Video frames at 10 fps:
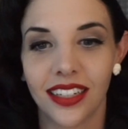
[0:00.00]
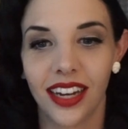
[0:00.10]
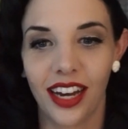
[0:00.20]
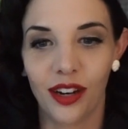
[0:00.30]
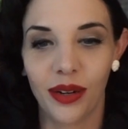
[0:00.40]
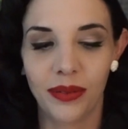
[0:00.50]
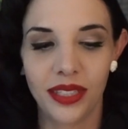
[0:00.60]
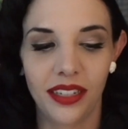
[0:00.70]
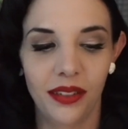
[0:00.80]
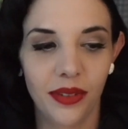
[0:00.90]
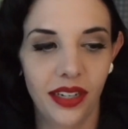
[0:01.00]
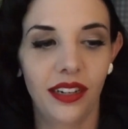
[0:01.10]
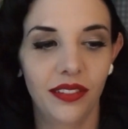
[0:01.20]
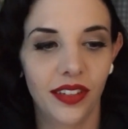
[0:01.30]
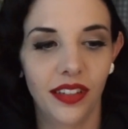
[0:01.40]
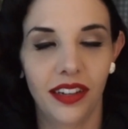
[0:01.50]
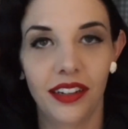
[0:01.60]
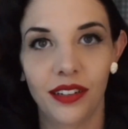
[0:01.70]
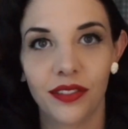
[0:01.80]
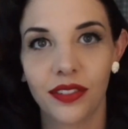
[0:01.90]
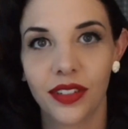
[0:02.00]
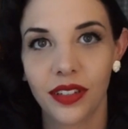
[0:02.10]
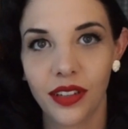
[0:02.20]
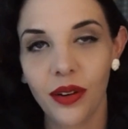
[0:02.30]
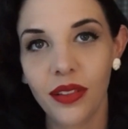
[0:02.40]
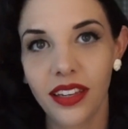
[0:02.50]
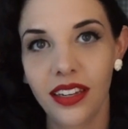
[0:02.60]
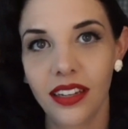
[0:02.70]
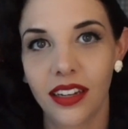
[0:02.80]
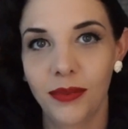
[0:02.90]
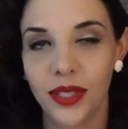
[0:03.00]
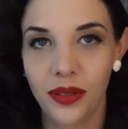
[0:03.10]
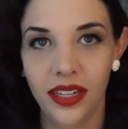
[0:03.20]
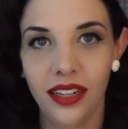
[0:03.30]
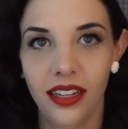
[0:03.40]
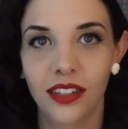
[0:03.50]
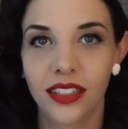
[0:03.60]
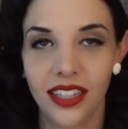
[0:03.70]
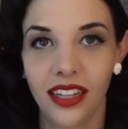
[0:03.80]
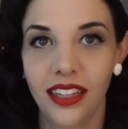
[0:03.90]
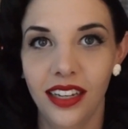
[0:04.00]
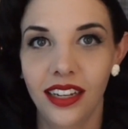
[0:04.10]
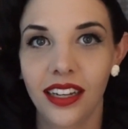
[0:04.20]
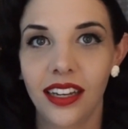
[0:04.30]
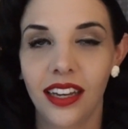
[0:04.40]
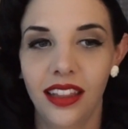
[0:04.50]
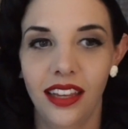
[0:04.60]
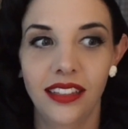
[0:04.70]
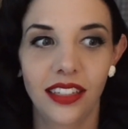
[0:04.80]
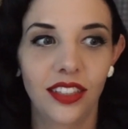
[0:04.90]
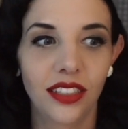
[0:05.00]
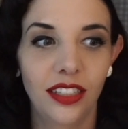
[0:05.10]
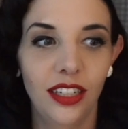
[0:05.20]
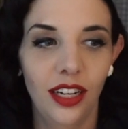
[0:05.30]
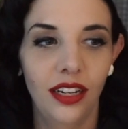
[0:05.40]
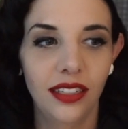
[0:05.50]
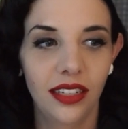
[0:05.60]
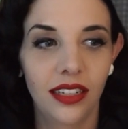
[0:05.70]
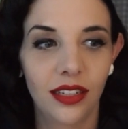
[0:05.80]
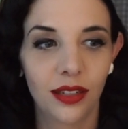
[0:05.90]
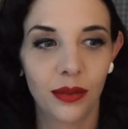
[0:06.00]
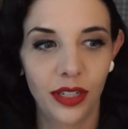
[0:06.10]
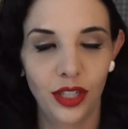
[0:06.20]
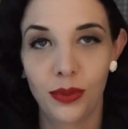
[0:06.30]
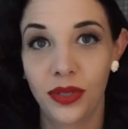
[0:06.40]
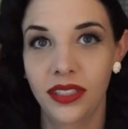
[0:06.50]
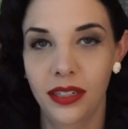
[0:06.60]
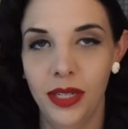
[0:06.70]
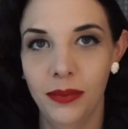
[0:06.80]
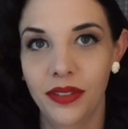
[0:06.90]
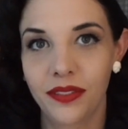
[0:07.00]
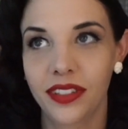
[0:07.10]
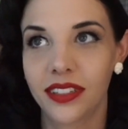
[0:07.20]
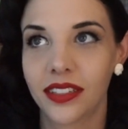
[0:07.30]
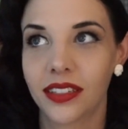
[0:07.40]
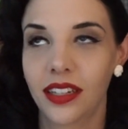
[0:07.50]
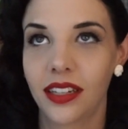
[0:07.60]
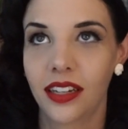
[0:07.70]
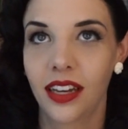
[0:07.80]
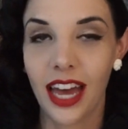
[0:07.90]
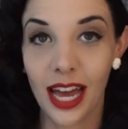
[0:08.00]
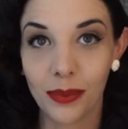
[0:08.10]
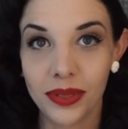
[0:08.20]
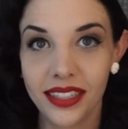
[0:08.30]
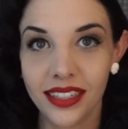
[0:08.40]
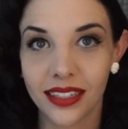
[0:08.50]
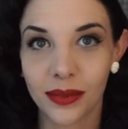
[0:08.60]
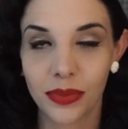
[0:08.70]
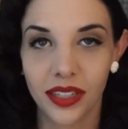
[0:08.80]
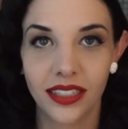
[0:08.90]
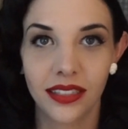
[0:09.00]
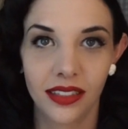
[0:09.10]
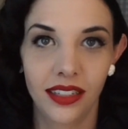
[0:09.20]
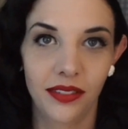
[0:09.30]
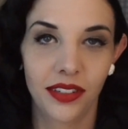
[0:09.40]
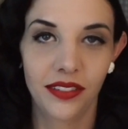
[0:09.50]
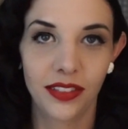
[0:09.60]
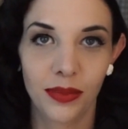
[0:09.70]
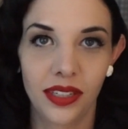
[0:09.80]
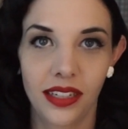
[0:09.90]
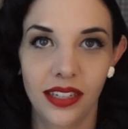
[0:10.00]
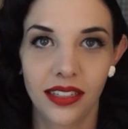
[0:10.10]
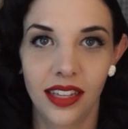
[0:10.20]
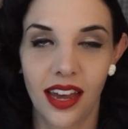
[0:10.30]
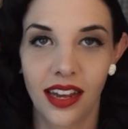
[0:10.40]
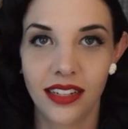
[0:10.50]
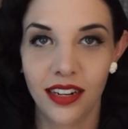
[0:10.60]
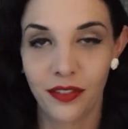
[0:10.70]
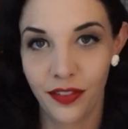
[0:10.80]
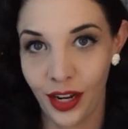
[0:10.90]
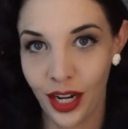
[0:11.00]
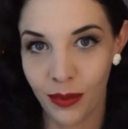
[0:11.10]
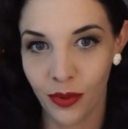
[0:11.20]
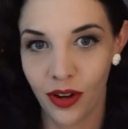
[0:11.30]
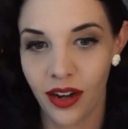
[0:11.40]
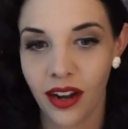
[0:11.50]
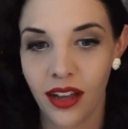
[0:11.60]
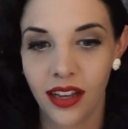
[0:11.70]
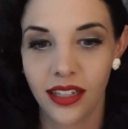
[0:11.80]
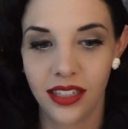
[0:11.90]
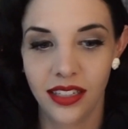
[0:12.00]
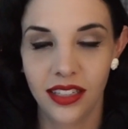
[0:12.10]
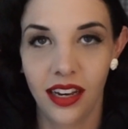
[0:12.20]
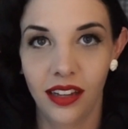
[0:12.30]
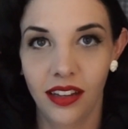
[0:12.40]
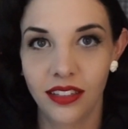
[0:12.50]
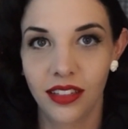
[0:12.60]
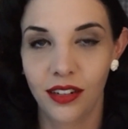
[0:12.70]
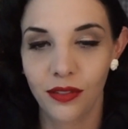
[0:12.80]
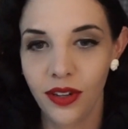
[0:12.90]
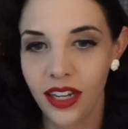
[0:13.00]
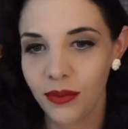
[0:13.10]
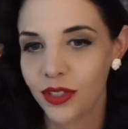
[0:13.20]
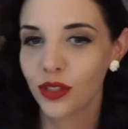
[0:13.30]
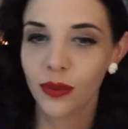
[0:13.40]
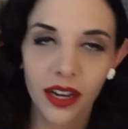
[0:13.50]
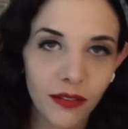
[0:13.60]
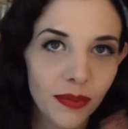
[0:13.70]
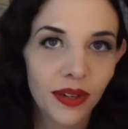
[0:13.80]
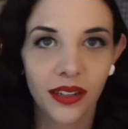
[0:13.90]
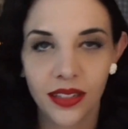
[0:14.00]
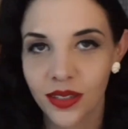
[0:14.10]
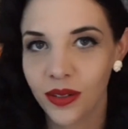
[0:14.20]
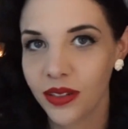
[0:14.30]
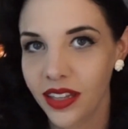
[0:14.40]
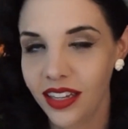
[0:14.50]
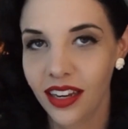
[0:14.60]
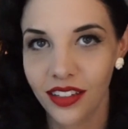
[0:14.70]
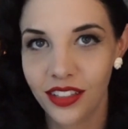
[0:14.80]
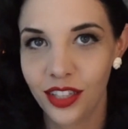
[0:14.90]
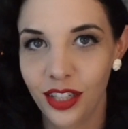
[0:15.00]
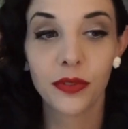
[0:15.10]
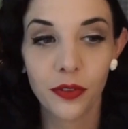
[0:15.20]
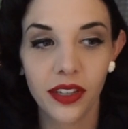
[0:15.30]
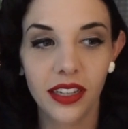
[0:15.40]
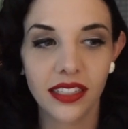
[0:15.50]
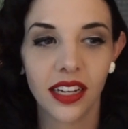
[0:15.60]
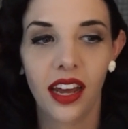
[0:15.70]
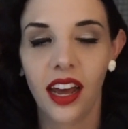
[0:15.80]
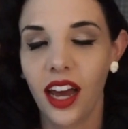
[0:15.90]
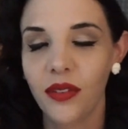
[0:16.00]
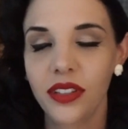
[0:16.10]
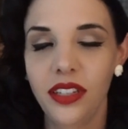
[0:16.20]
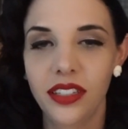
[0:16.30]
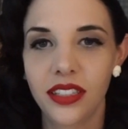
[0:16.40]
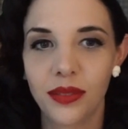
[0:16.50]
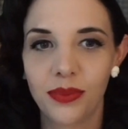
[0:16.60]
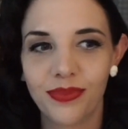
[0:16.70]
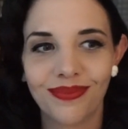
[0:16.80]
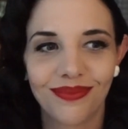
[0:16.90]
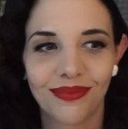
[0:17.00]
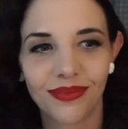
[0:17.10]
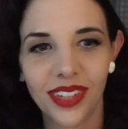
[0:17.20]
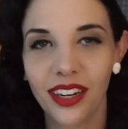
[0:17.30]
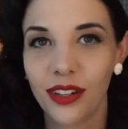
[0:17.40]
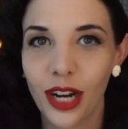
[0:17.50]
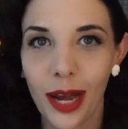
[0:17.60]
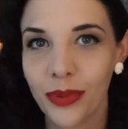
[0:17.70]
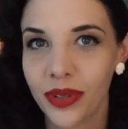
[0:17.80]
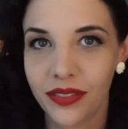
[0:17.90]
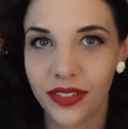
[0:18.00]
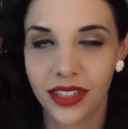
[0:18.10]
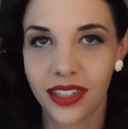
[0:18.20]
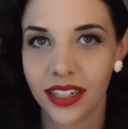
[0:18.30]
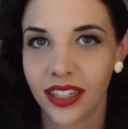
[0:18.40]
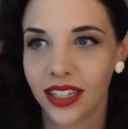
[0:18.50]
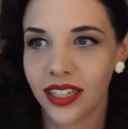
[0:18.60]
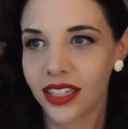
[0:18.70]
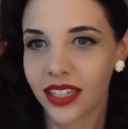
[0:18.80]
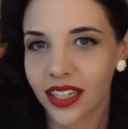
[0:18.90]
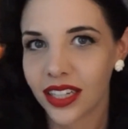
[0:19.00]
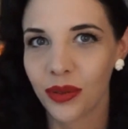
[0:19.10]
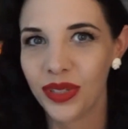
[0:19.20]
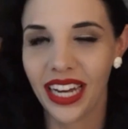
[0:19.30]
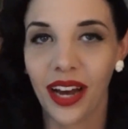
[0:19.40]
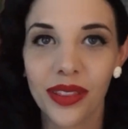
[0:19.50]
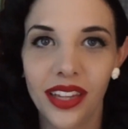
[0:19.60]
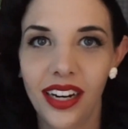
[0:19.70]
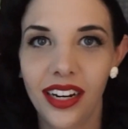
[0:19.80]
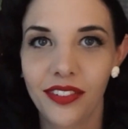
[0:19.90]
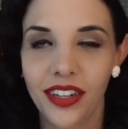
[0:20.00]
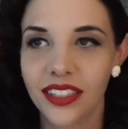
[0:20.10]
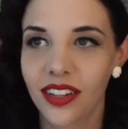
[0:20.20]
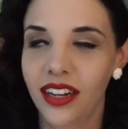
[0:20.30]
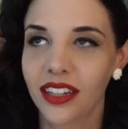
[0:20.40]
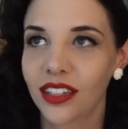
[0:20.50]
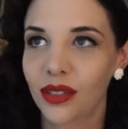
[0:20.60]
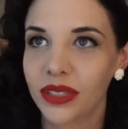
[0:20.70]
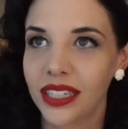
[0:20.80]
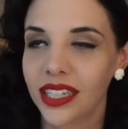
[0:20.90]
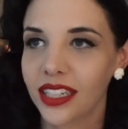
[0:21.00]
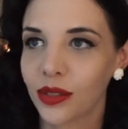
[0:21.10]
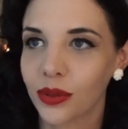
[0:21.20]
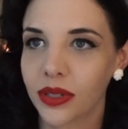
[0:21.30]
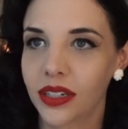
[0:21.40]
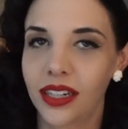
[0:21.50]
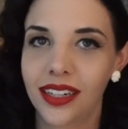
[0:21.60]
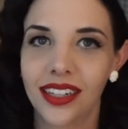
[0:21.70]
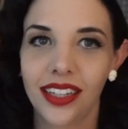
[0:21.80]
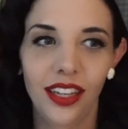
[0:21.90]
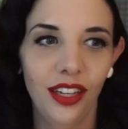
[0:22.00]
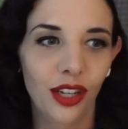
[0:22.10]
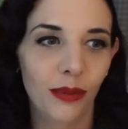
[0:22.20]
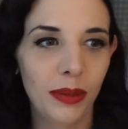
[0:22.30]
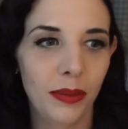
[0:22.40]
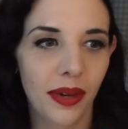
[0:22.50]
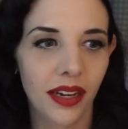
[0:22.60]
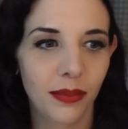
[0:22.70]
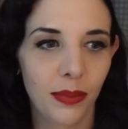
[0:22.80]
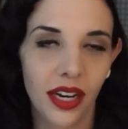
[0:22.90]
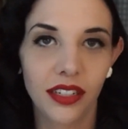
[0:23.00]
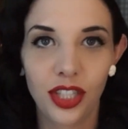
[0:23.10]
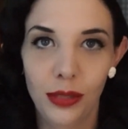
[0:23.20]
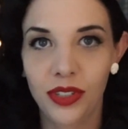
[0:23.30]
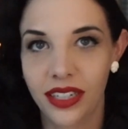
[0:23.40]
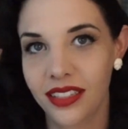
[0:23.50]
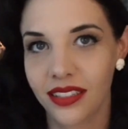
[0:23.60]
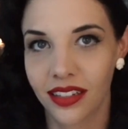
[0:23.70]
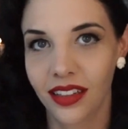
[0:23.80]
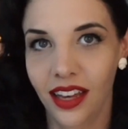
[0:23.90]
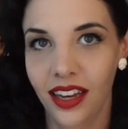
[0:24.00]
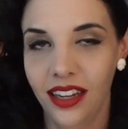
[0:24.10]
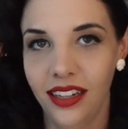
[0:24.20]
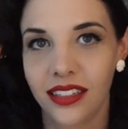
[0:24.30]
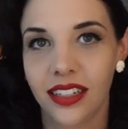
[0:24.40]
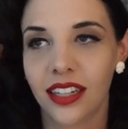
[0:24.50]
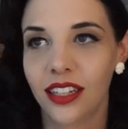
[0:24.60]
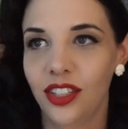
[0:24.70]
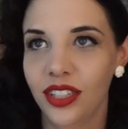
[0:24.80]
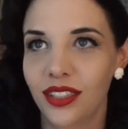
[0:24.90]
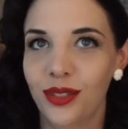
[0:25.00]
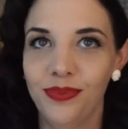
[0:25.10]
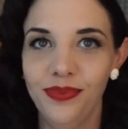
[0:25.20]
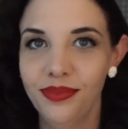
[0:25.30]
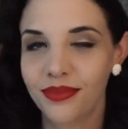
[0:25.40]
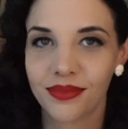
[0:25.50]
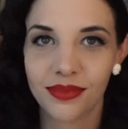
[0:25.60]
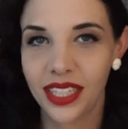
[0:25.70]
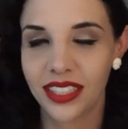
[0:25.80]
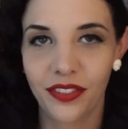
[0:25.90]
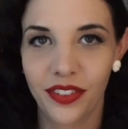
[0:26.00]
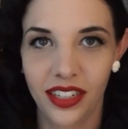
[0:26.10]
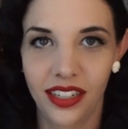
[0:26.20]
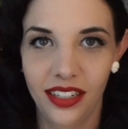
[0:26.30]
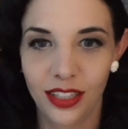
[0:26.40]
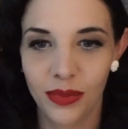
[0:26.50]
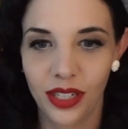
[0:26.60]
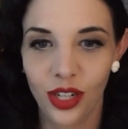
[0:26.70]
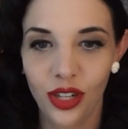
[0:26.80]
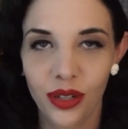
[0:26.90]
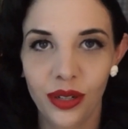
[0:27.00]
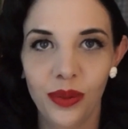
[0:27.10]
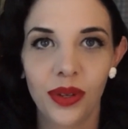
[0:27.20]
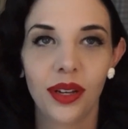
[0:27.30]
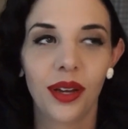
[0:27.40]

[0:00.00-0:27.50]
how I was getting rid of a lot of clothing, donating or selling things that just didn't 100% make me feel happy, plus getting rid of some things that didn't fit anymore since I lost a lot of weight, which is why we've been on this whole like health journey. Before this, I really just kind of grabbed whatever was out there if I saw it at Goodwill, or you know, maybe bought cheap dresses online just because I feel like I needed something new.